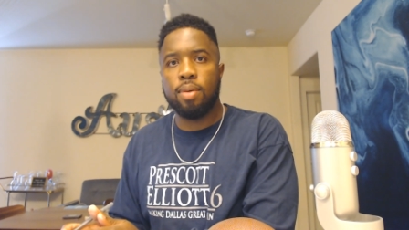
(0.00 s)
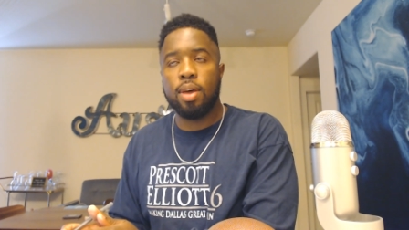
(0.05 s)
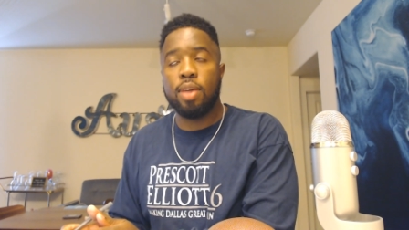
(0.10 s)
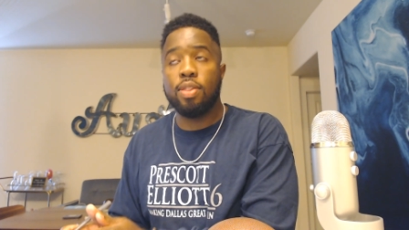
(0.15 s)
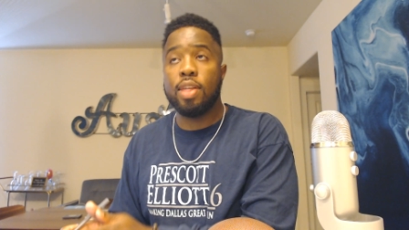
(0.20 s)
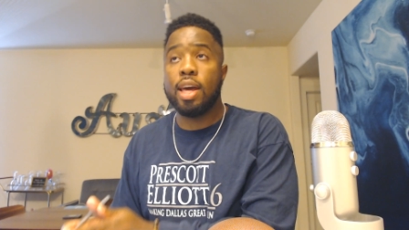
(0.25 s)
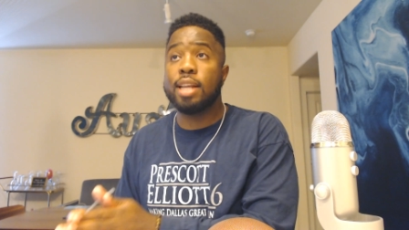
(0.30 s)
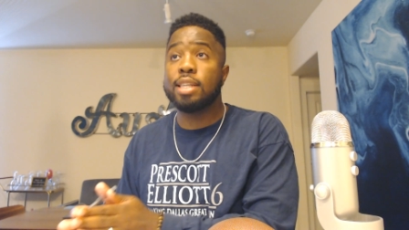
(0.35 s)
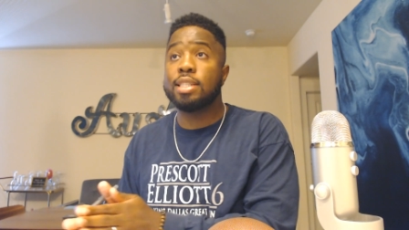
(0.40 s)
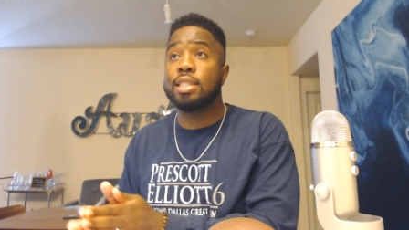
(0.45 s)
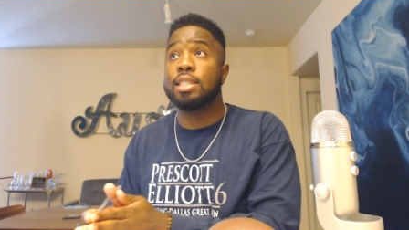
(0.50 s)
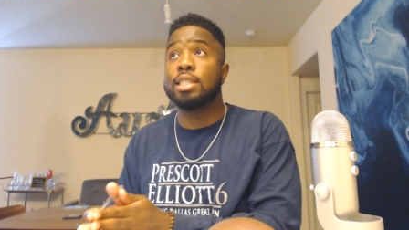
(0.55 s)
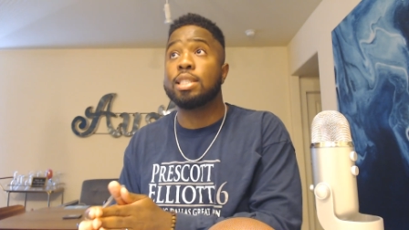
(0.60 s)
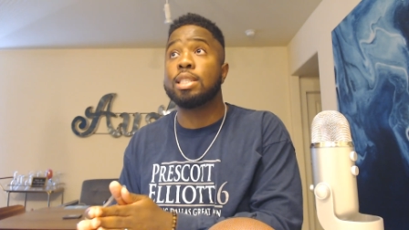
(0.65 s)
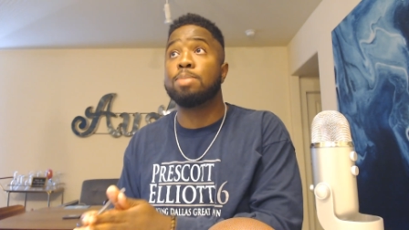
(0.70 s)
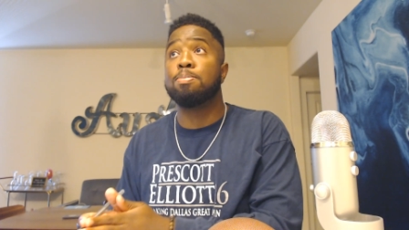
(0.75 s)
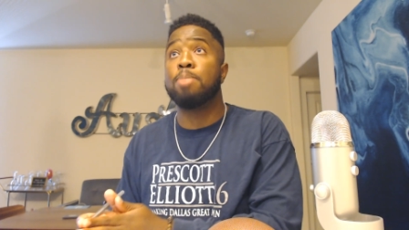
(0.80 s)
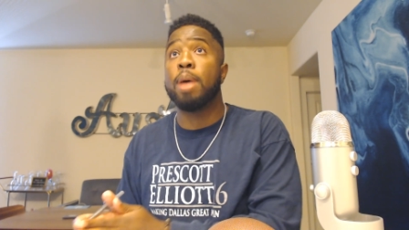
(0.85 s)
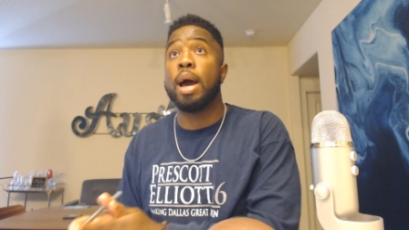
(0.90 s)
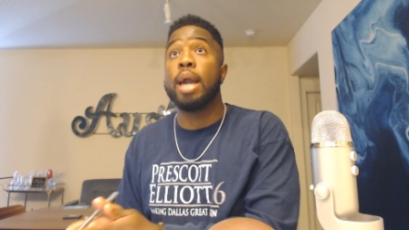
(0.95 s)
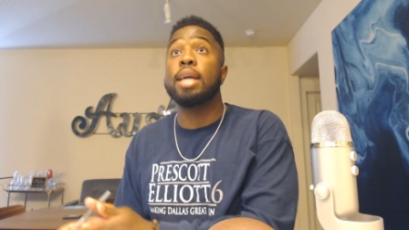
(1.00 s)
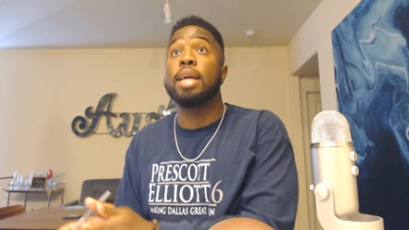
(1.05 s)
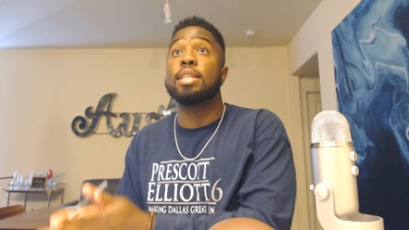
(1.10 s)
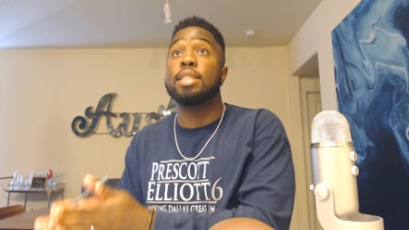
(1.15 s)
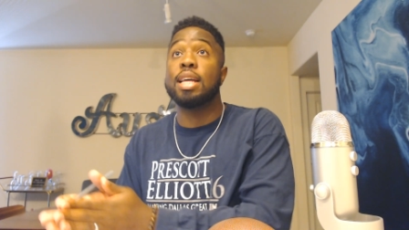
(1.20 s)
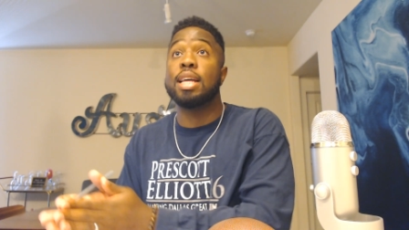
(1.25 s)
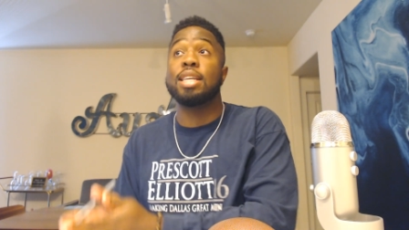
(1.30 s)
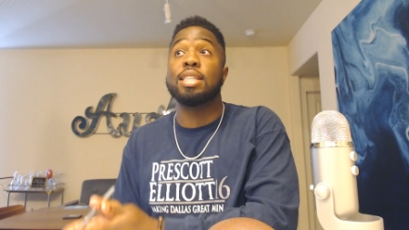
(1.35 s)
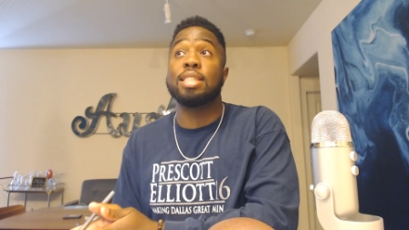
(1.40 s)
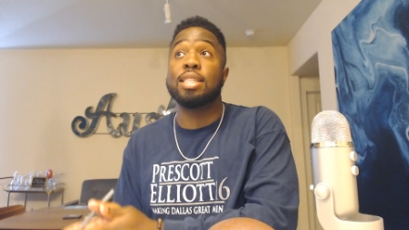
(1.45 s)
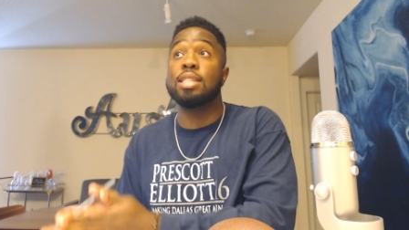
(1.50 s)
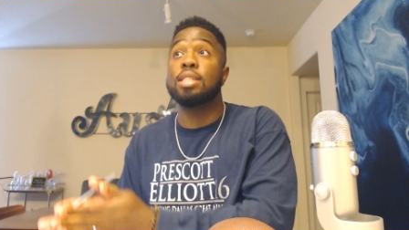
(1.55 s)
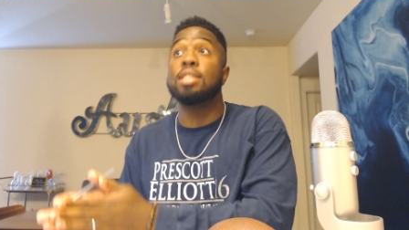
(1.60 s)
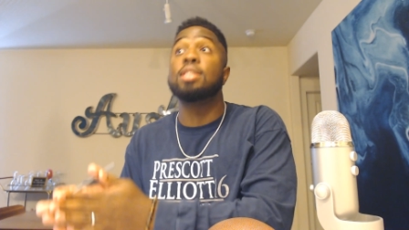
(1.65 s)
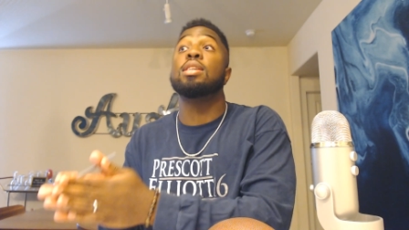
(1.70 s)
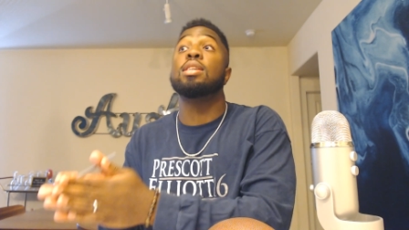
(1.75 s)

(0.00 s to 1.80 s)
And that is despite, in